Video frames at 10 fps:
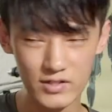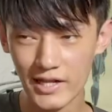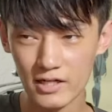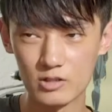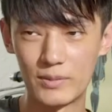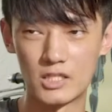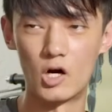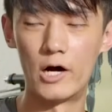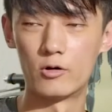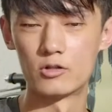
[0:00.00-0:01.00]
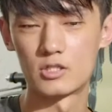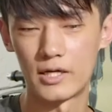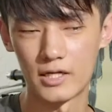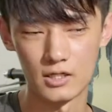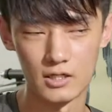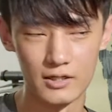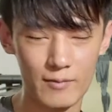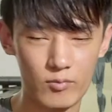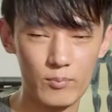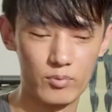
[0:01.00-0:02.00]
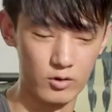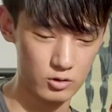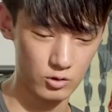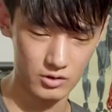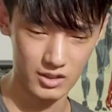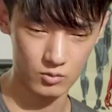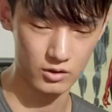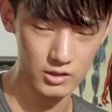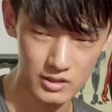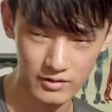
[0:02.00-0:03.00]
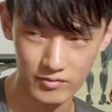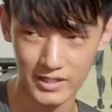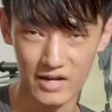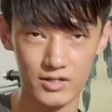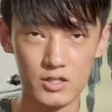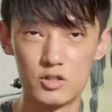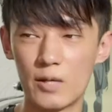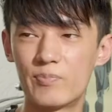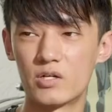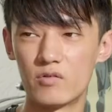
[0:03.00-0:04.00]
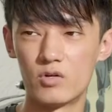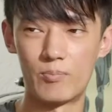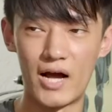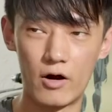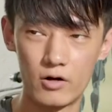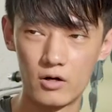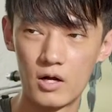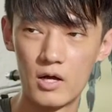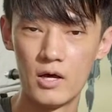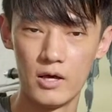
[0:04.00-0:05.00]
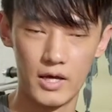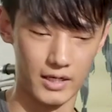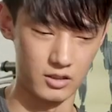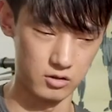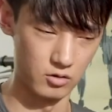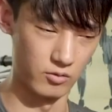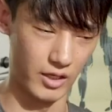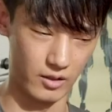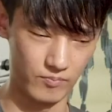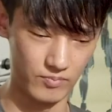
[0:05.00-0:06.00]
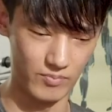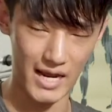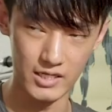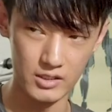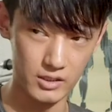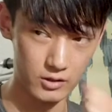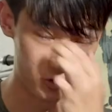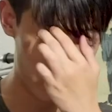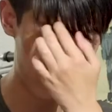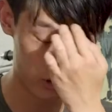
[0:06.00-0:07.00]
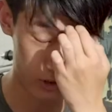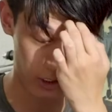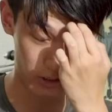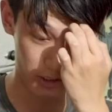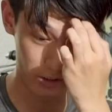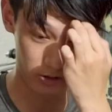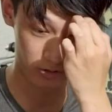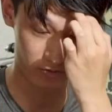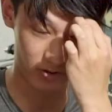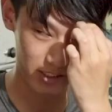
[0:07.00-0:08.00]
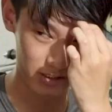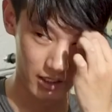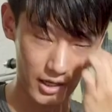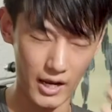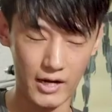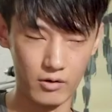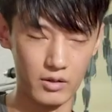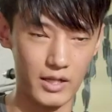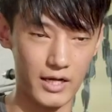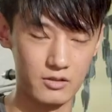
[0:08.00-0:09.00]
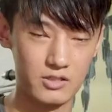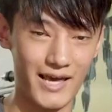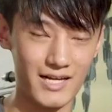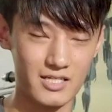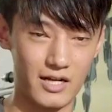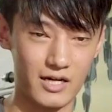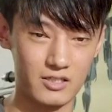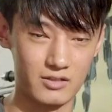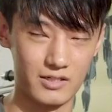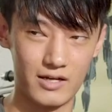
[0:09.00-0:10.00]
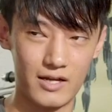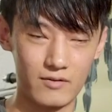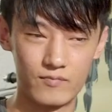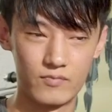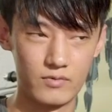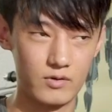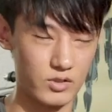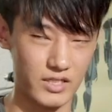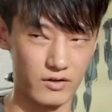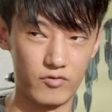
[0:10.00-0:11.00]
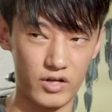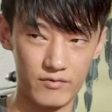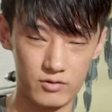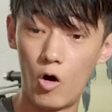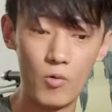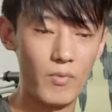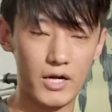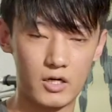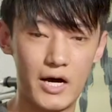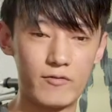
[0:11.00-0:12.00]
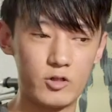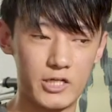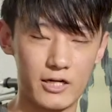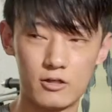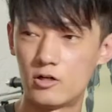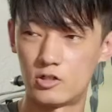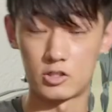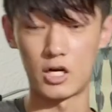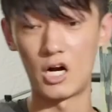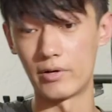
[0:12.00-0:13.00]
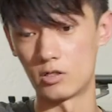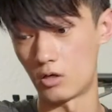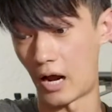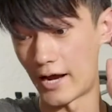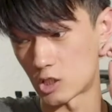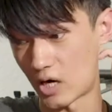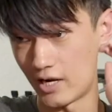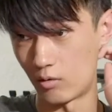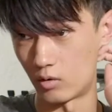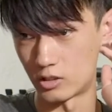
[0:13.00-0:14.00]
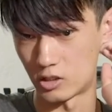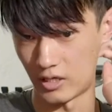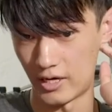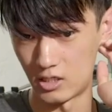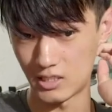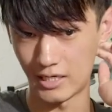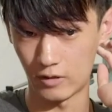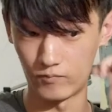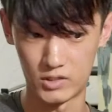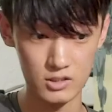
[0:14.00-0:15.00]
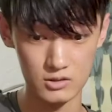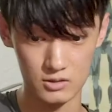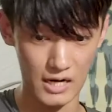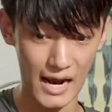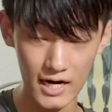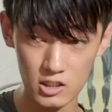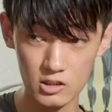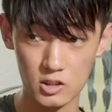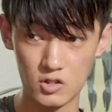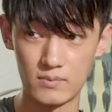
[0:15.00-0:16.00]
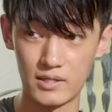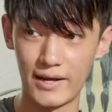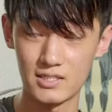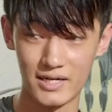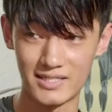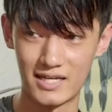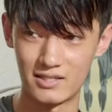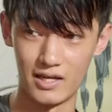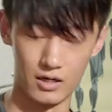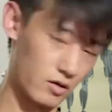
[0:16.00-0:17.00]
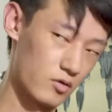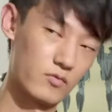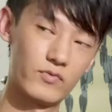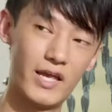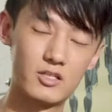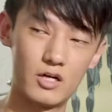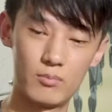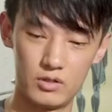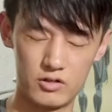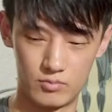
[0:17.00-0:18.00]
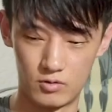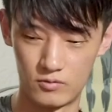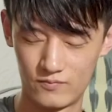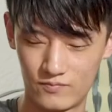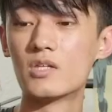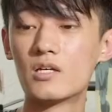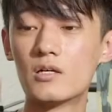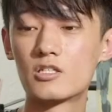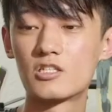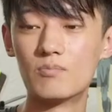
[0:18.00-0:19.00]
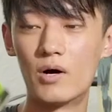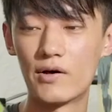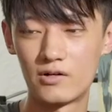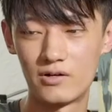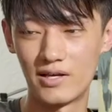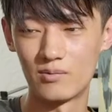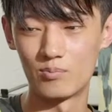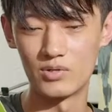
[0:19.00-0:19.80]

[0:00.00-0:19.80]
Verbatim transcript: you seen like those McDonald's like uh, that one promotional thing where instead of like having a dip, they give you a powder? in like this little like baggie and you dipped your chicken nuggets or fries in it and it would like taste like something that was like a flavor. Oh my God, dude, technology scaring me, dude. I tried it once and it's like this, actually this strip tastes like that thing. It's unbelievable. Smothered in